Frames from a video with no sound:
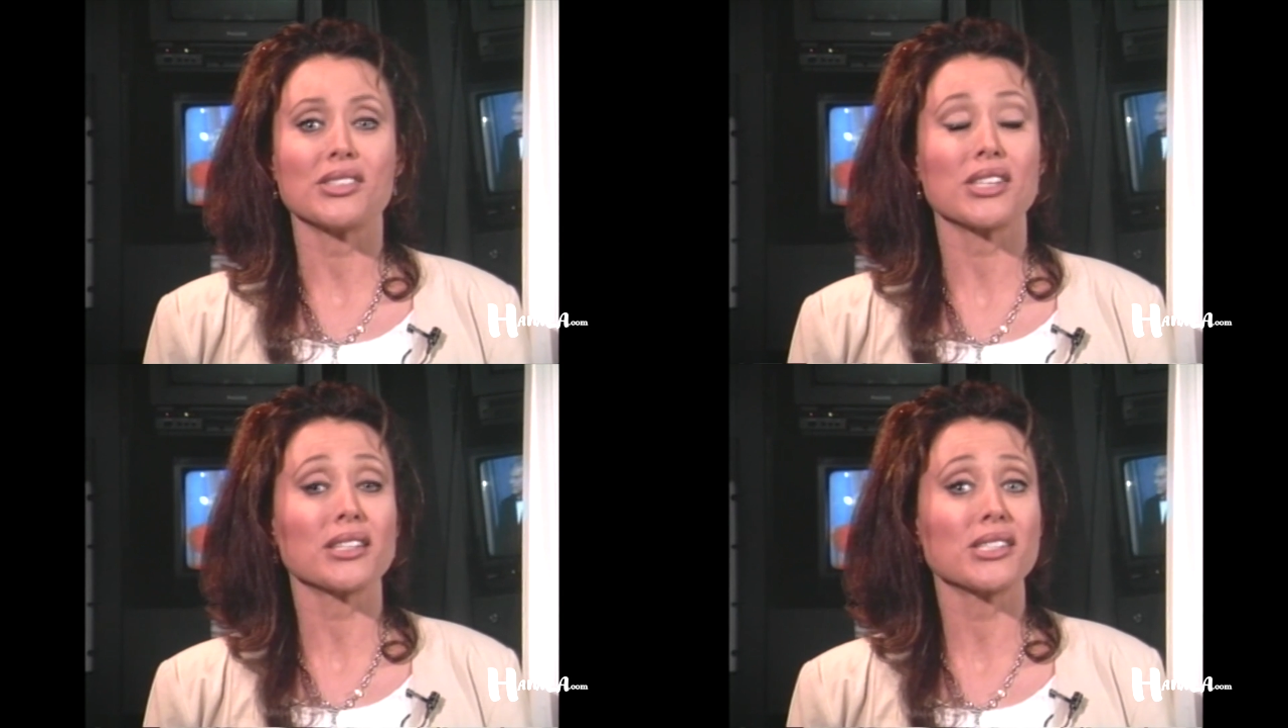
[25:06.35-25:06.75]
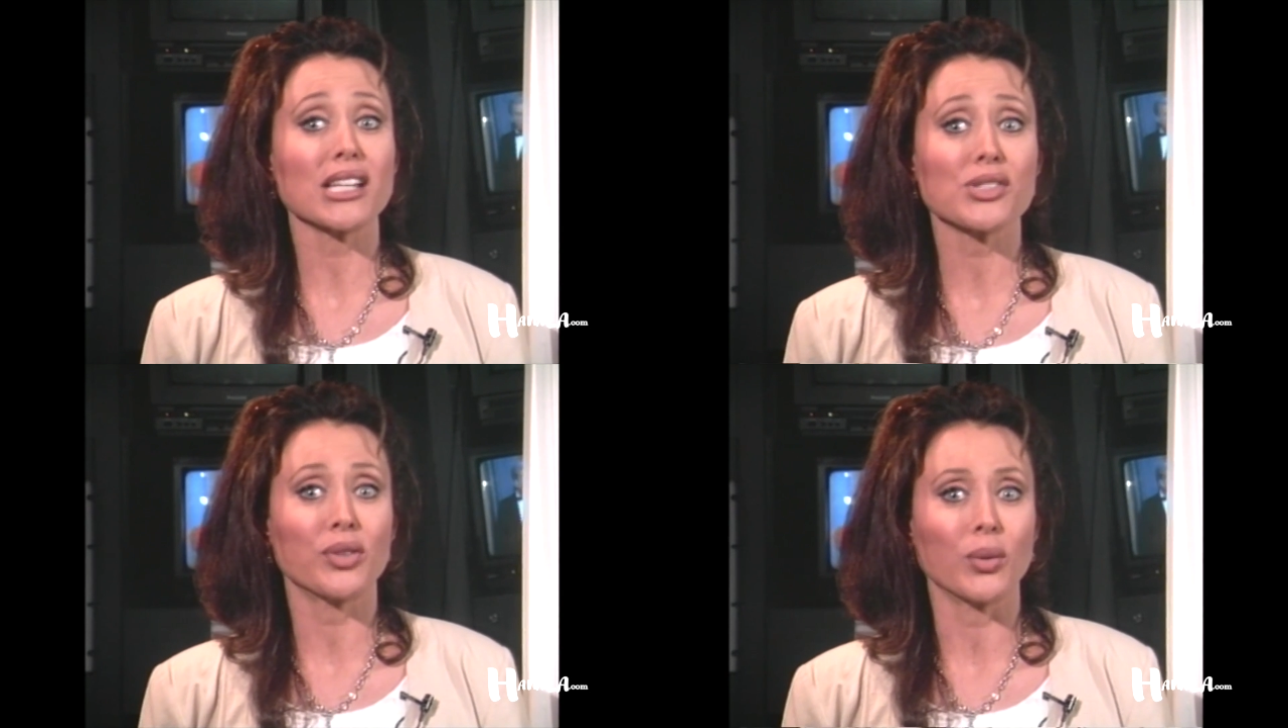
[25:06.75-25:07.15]

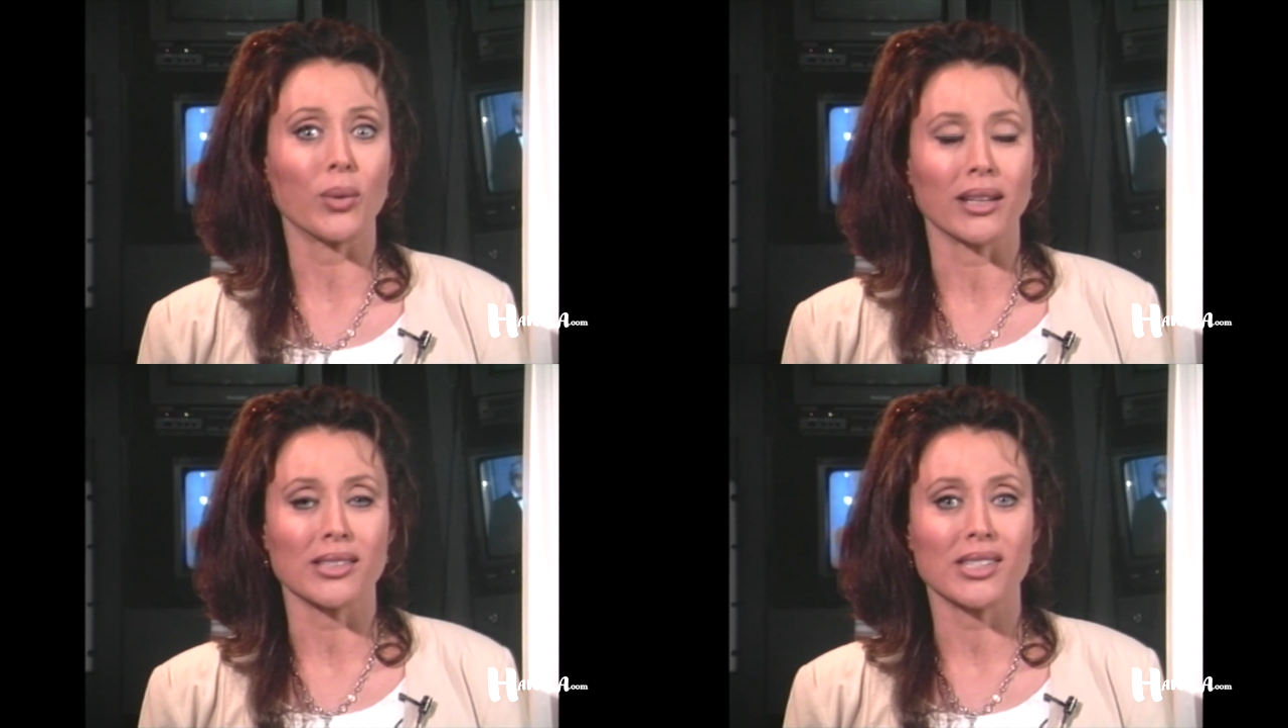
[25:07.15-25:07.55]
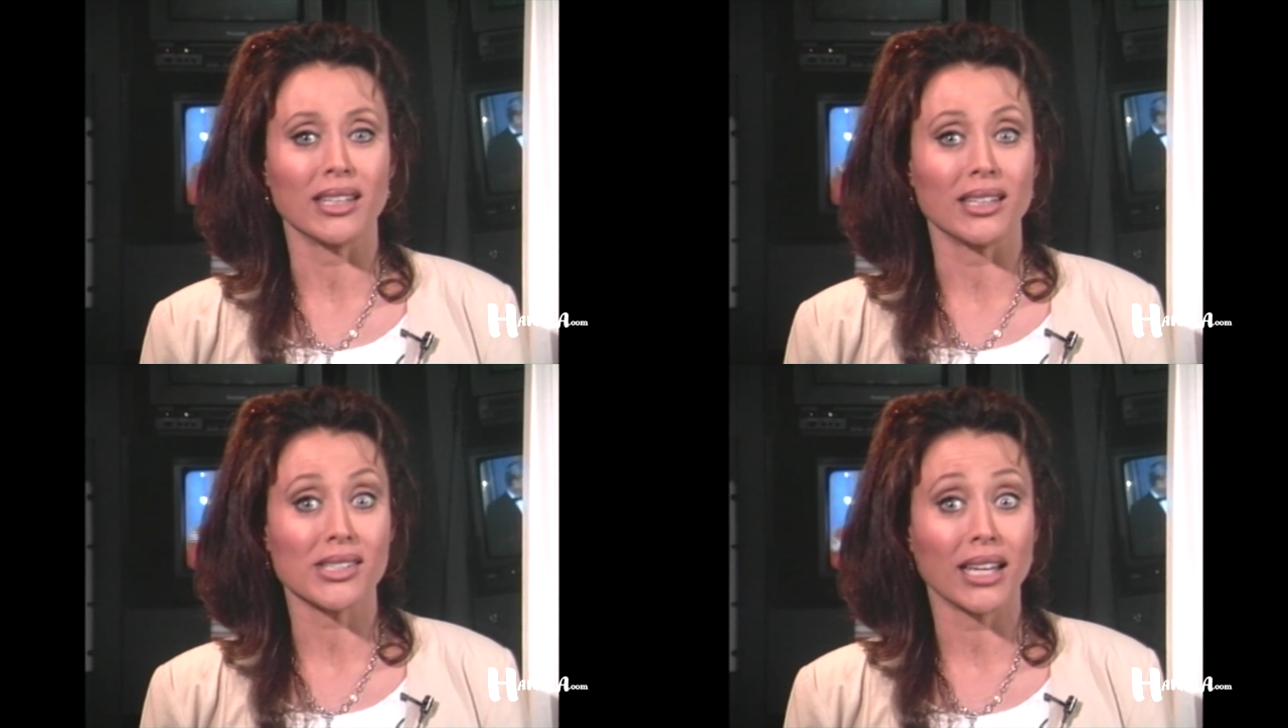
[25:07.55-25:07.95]
successful ones,
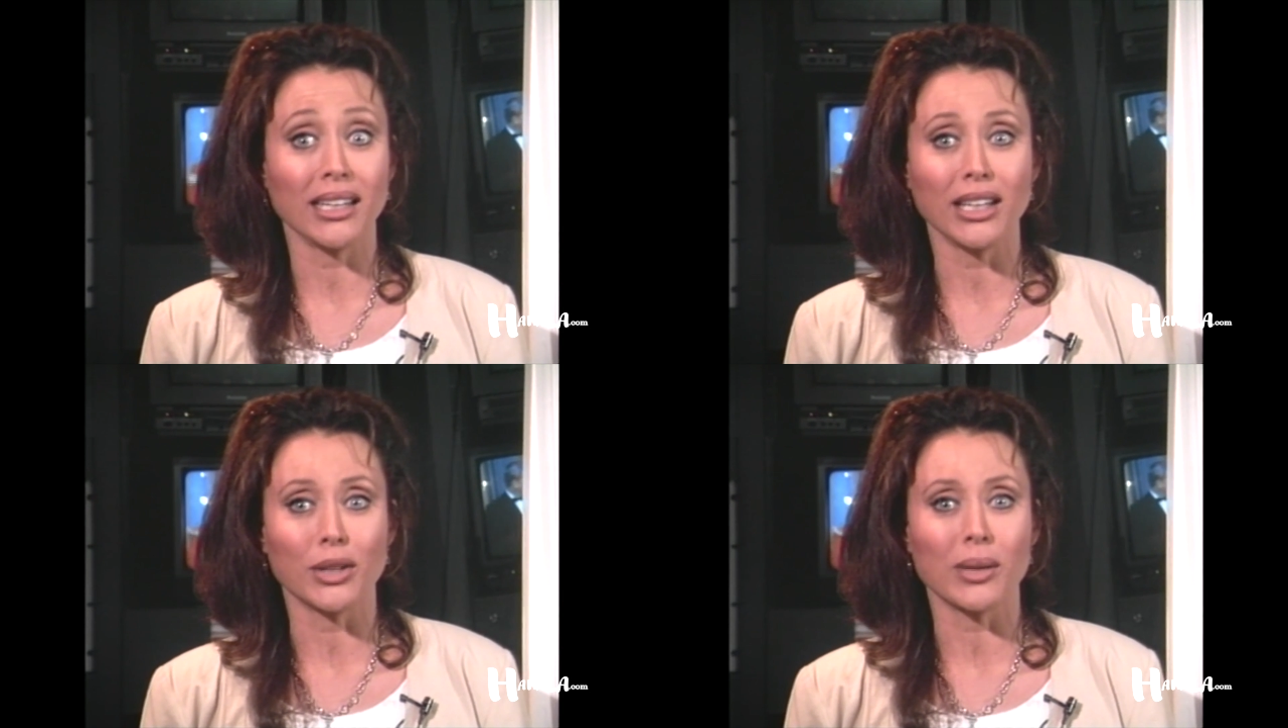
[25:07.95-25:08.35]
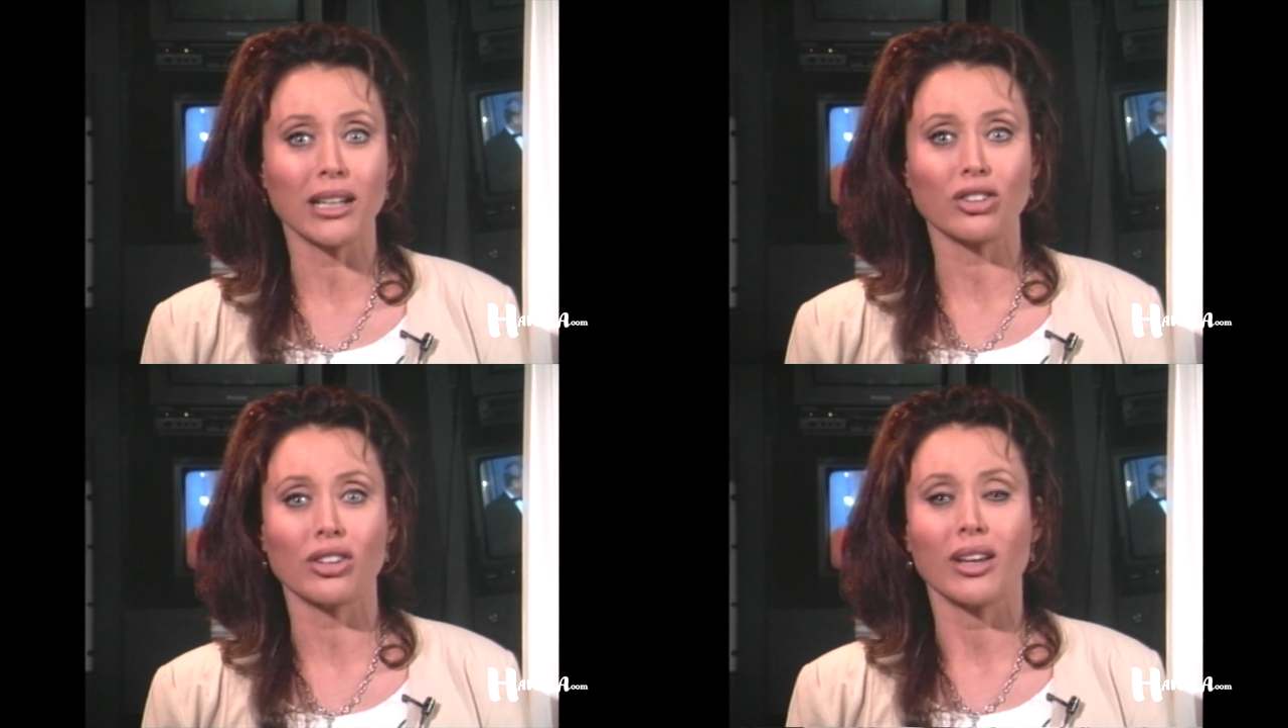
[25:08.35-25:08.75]
the skinny and
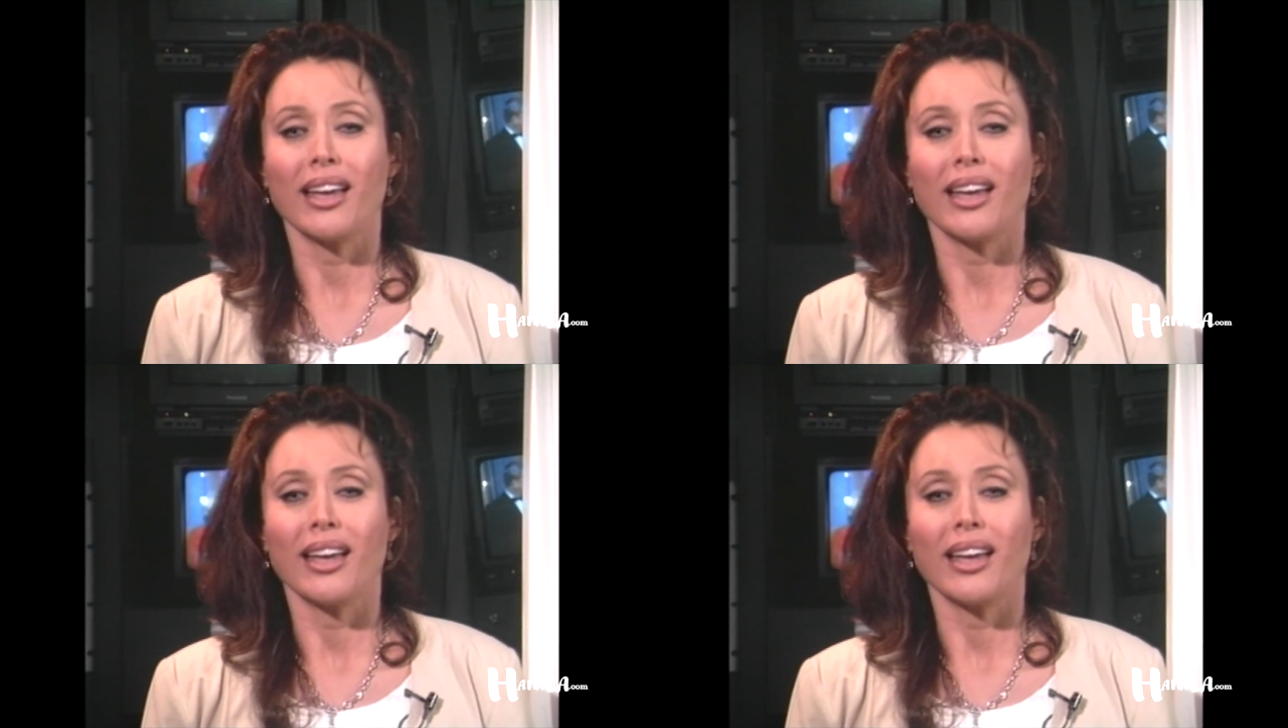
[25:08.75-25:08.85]
rich,